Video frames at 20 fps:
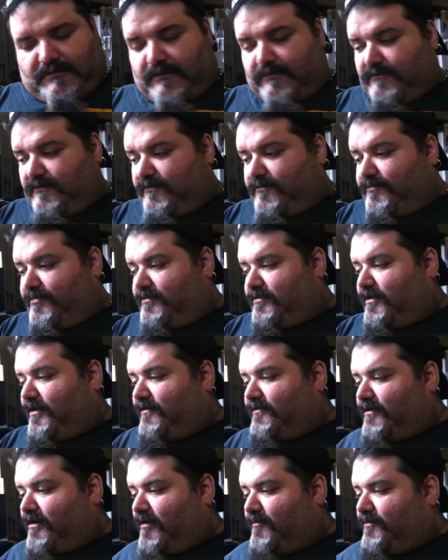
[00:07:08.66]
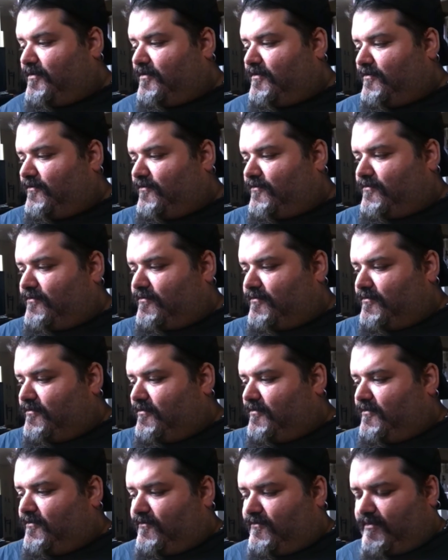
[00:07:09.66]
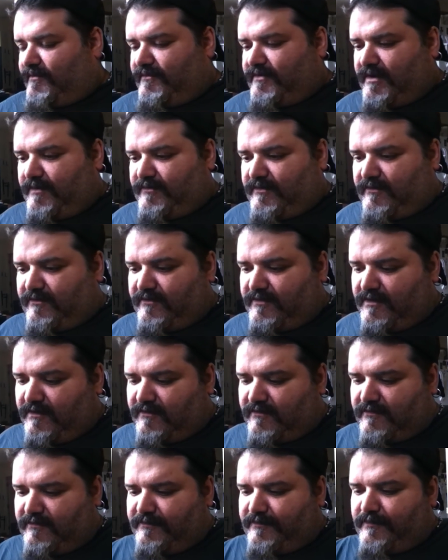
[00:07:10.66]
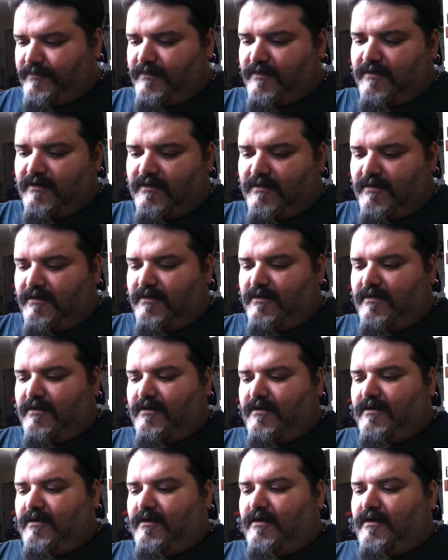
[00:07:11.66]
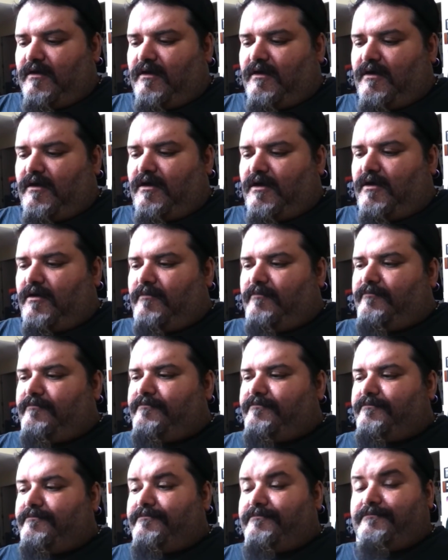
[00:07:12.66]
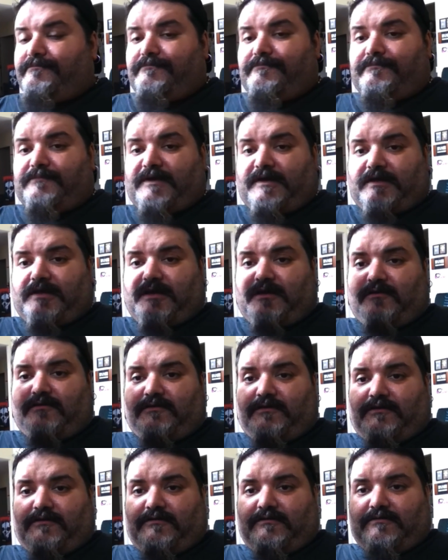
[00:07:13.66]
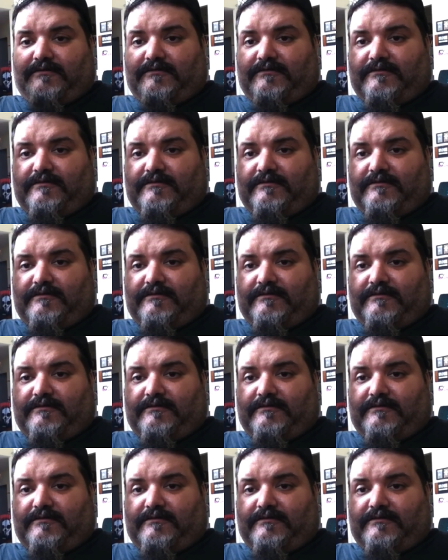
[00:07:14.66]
I'll just put that down because sometimes it sticks. Um, I carry the